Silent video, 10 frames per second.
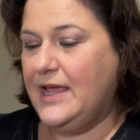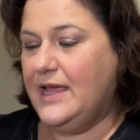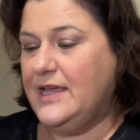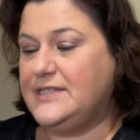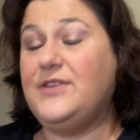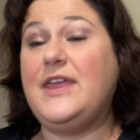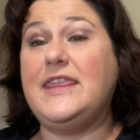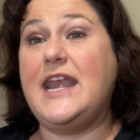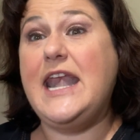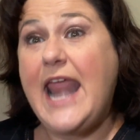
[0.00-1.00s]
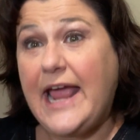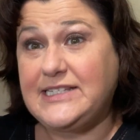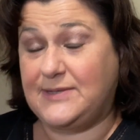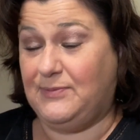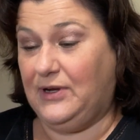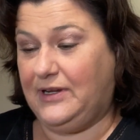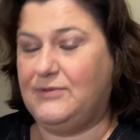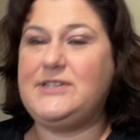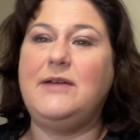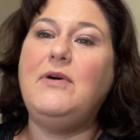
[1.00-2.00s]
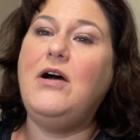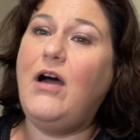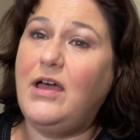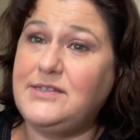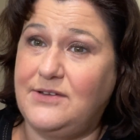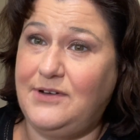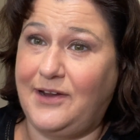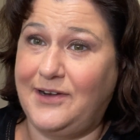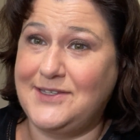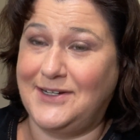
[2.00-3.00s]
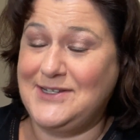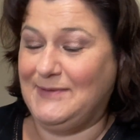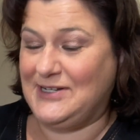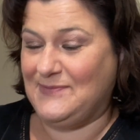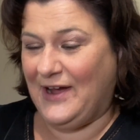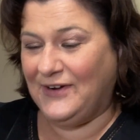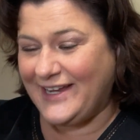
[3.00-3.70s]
So then the next book, which I'm also not going to talk too much about